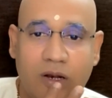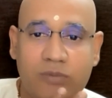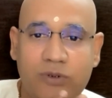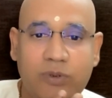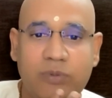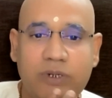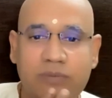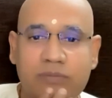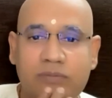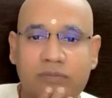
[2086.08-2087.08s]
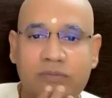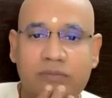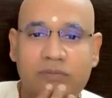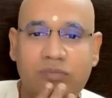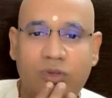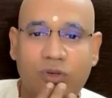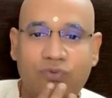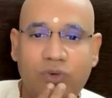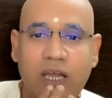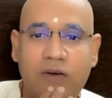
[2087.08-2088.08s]
Ram Subramaniam.
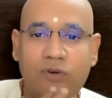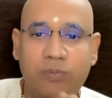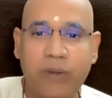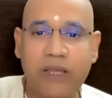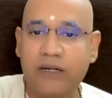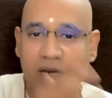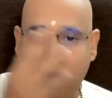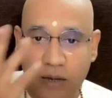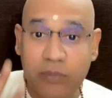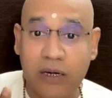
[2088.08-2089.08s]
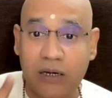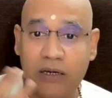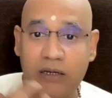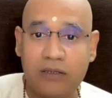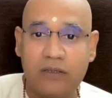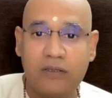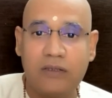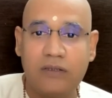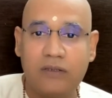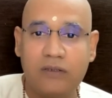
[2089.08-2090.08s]
If you have to paint Rama,
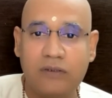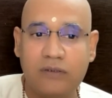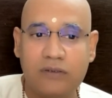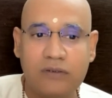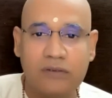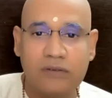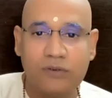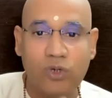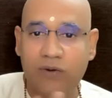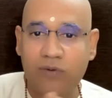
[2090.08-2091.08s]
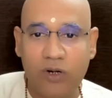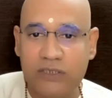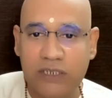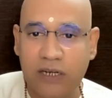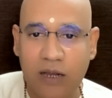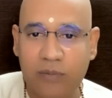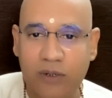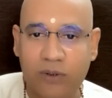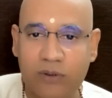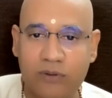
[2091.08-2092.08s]
you have not seen
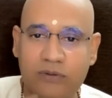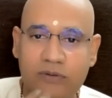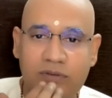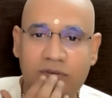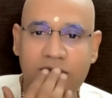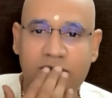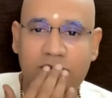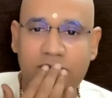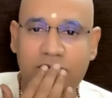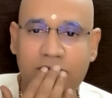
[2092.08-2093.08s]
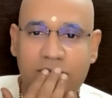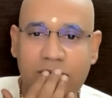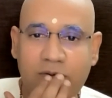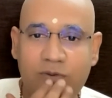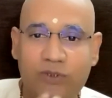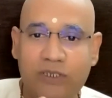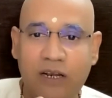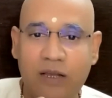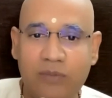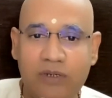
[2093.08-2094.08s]
Rama, no? Have you seen
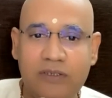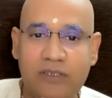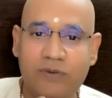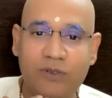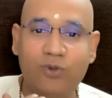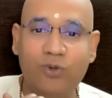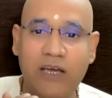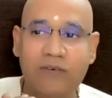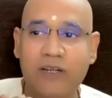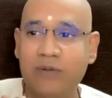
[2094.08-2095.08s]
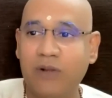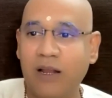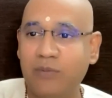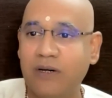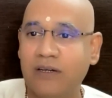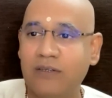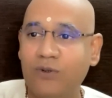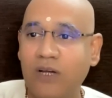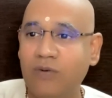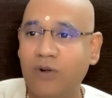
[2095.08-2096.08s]
Rama? Even though you have a name Rama,
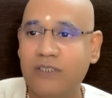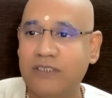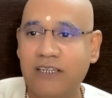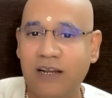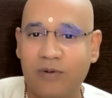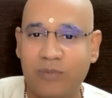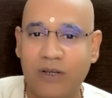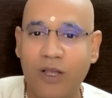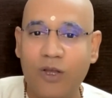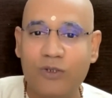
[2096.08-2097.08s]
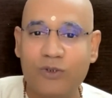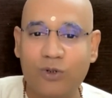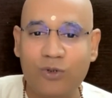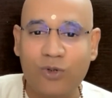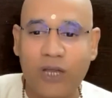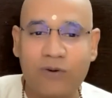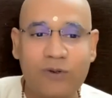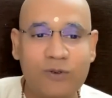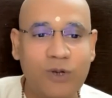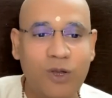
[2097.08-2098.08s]
you have not seen Rama. So you
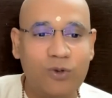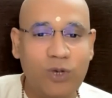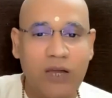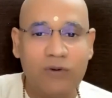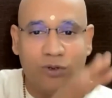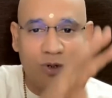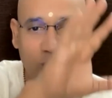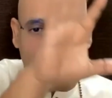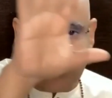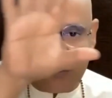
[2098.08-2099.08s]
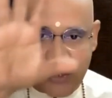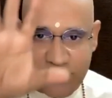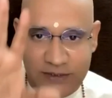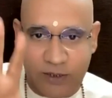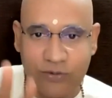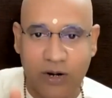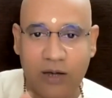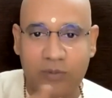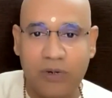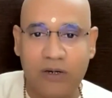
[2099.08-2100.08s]
have to draw the face of
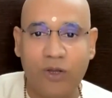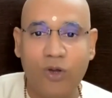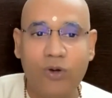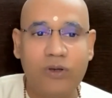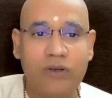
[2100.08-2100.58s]
Rama.